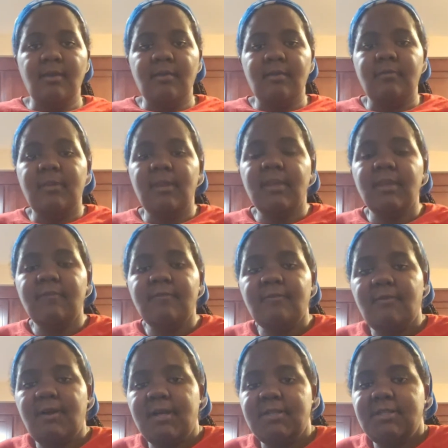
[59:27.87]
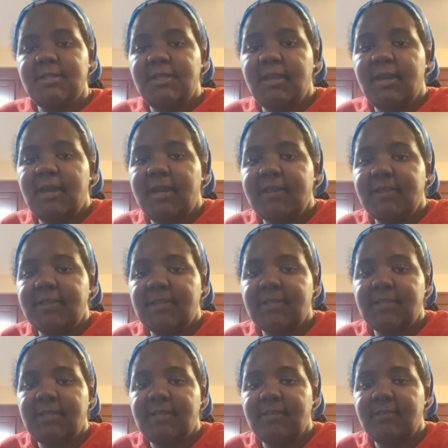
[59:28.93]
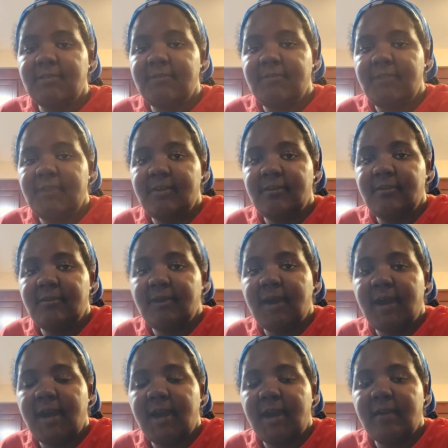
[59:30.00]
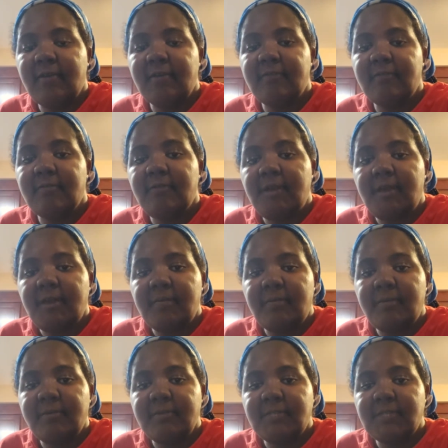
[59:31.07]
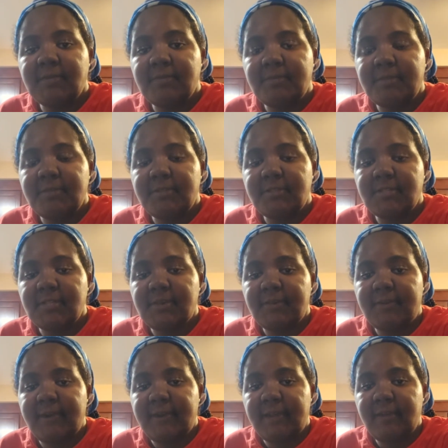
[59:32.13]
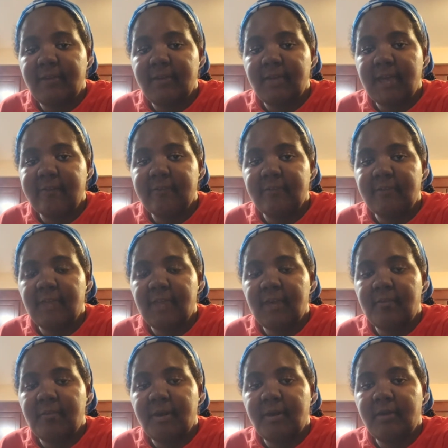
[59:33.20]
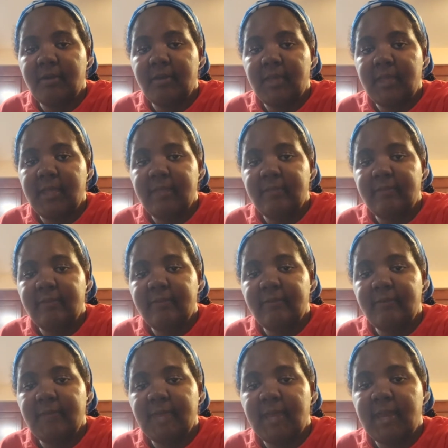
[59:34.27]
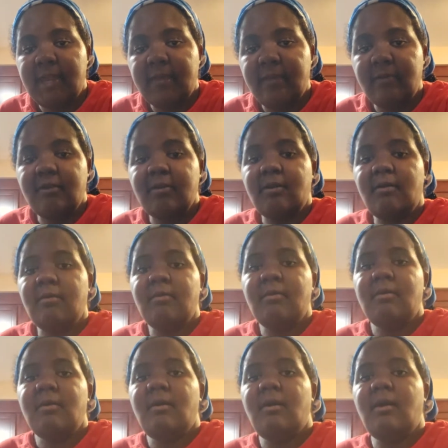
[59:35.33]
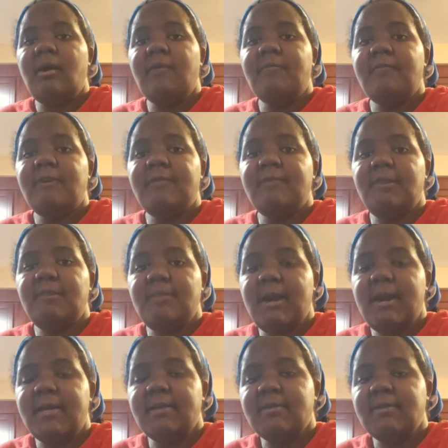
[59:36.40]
Thank you for watching, guys. That's the end of the video. I'll post some pictures of how they look after they come out and how they look off of the mat.